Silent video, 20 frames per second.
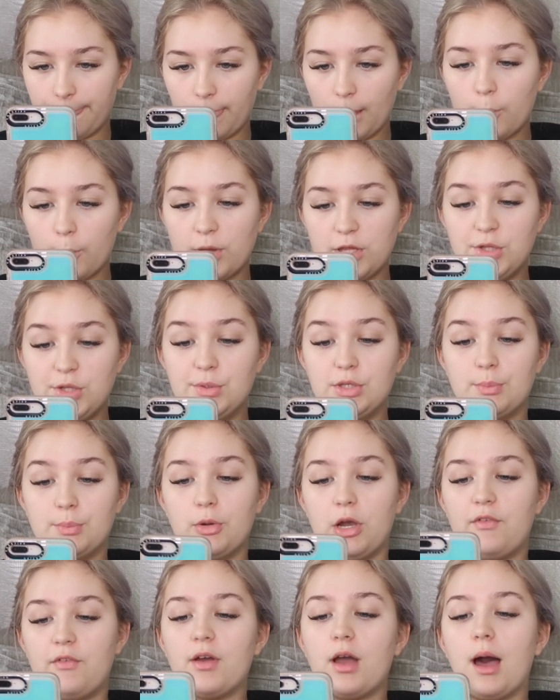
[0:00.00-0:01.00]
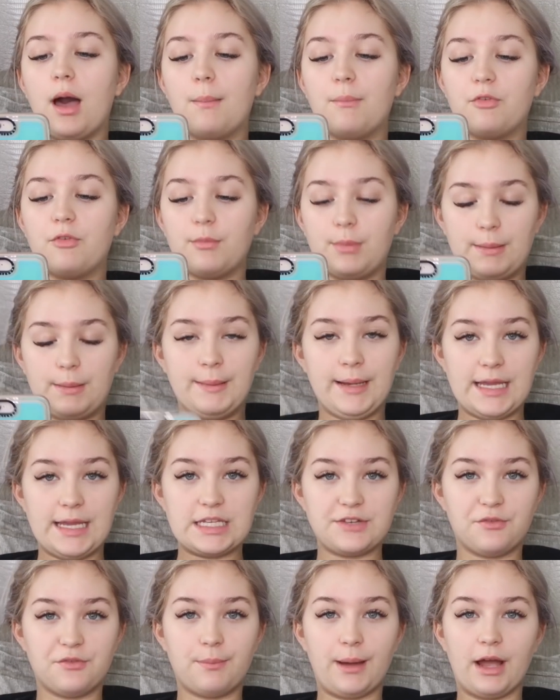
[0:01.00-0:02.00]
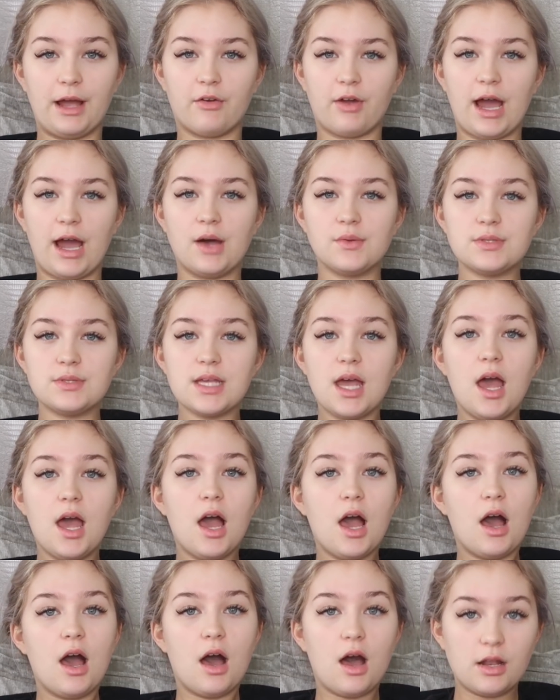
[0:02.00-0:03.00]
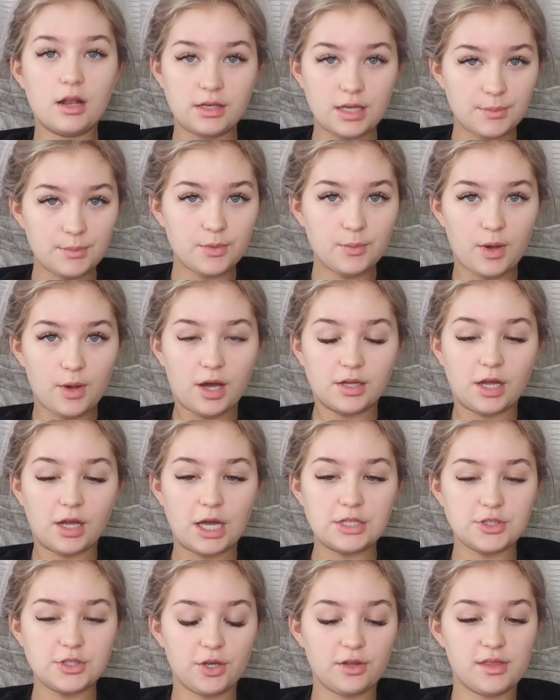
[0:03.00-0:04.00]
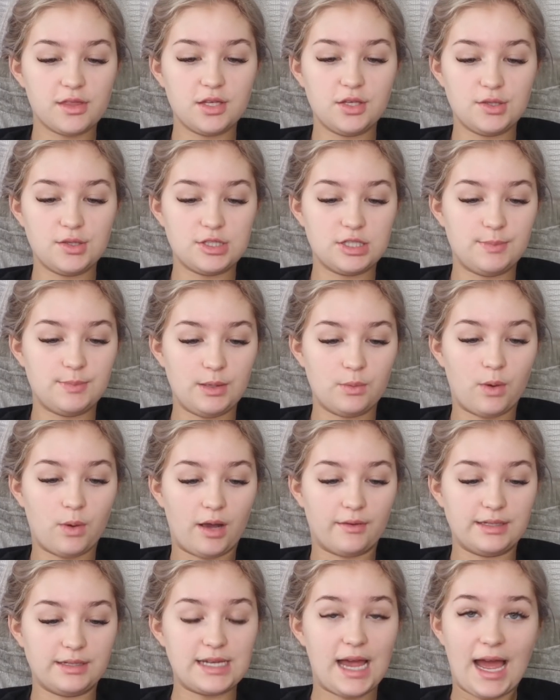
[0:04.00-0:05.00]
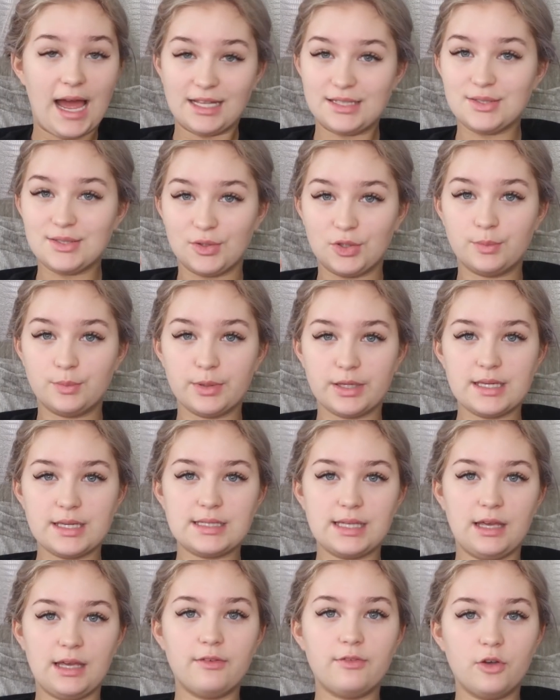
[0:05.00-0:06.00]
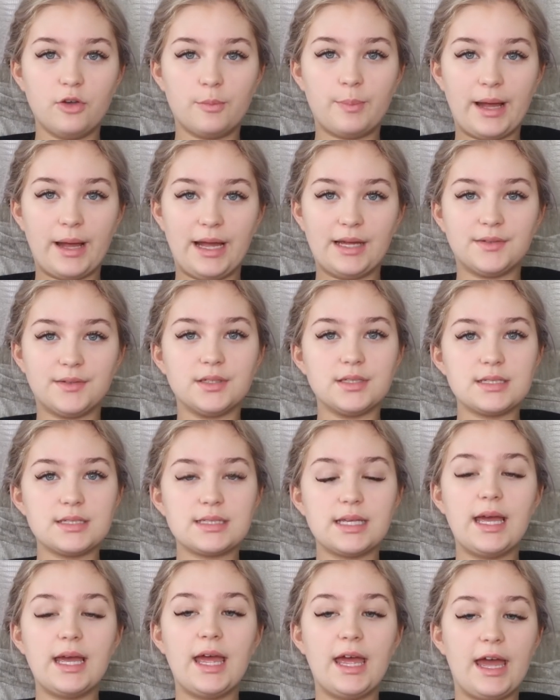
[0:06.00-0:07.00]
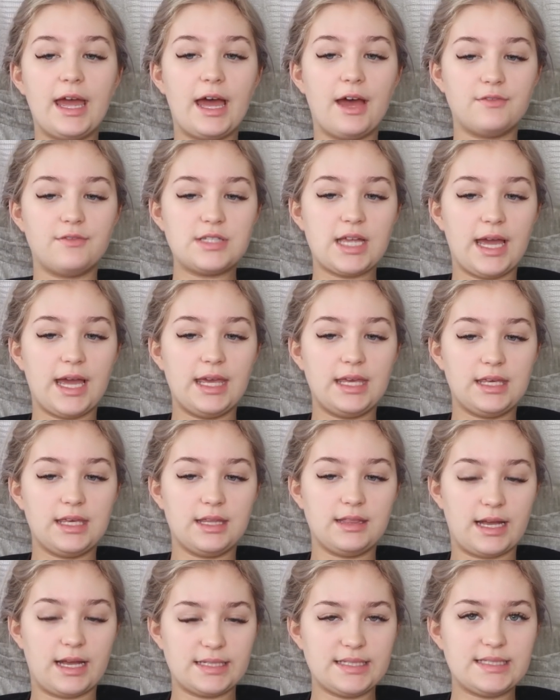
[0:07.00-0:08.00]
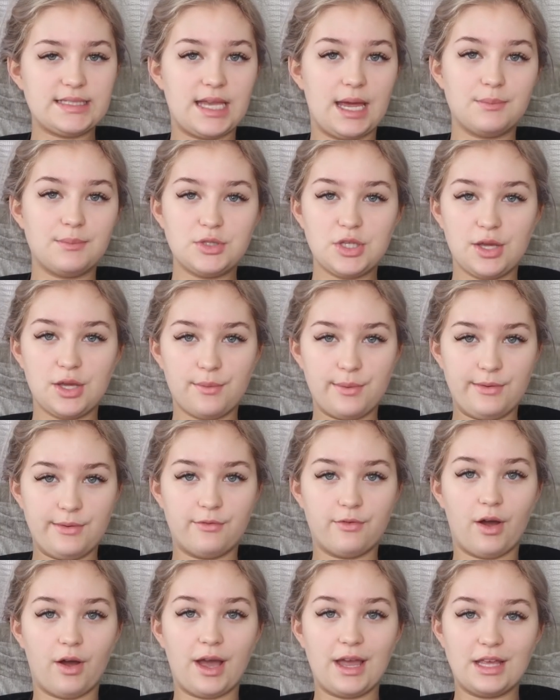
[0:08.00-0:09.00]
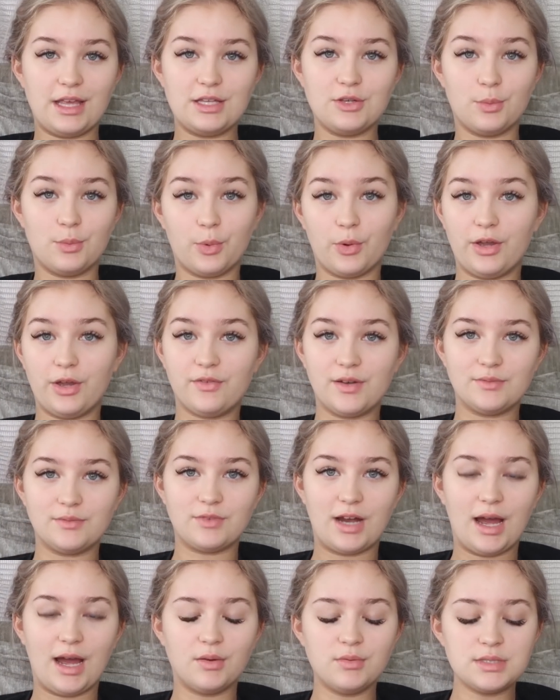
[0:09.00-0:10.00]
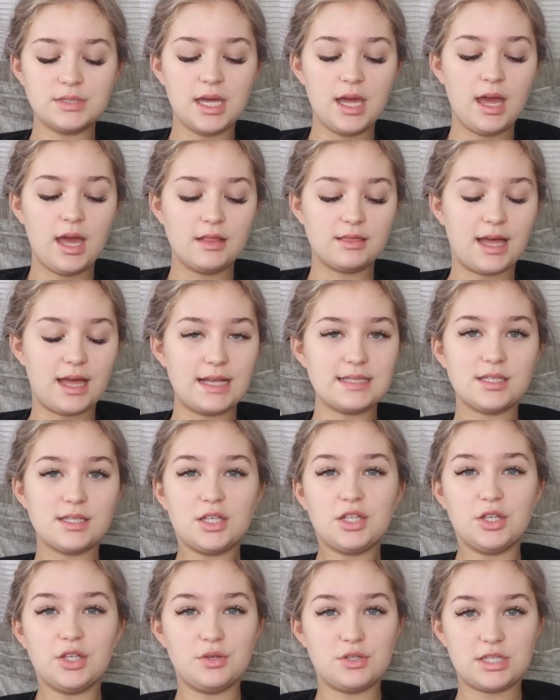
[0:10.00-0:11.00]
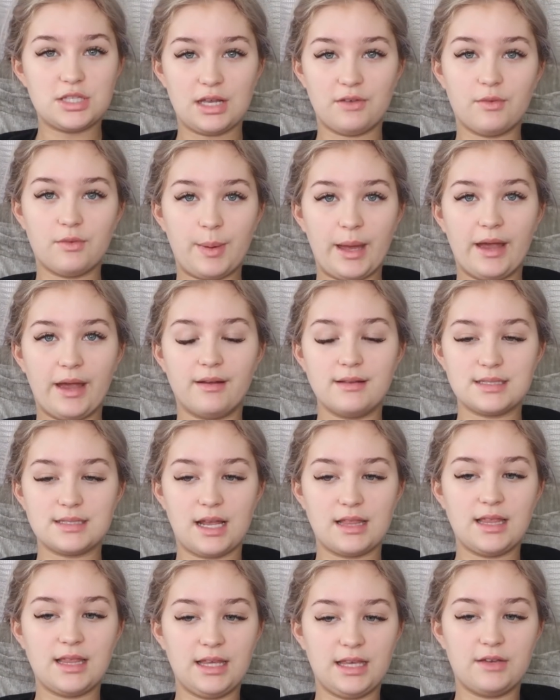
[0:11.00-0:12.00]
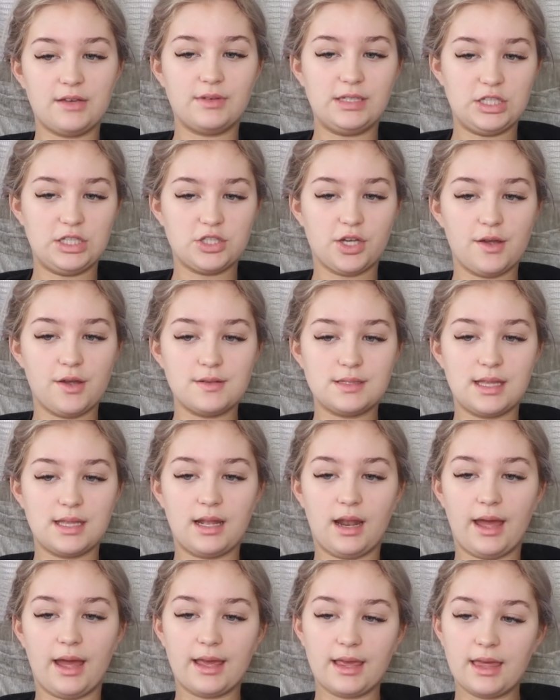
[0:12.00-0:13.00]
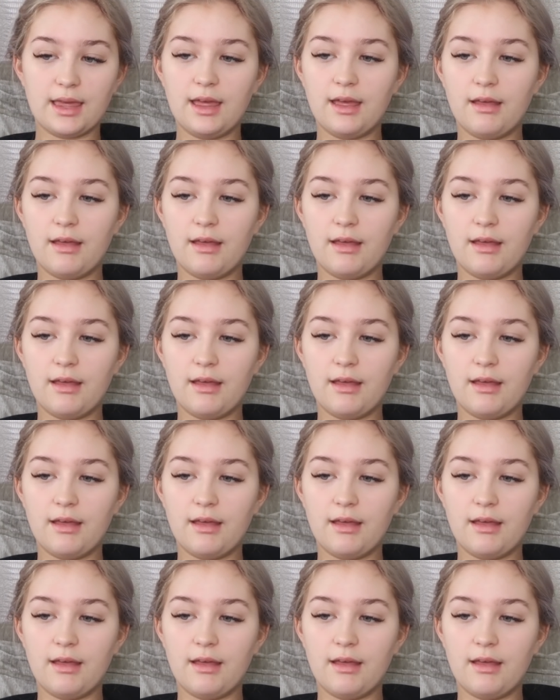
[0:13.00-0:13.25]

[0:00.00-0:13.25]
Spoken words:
when you and your boyfriend come from completely different backgrounds. Number one, I don't think you should be worried at all, because if your parents have taken that step to invite your boyfriend round, that is a huge thing for parents. I think it really shows that like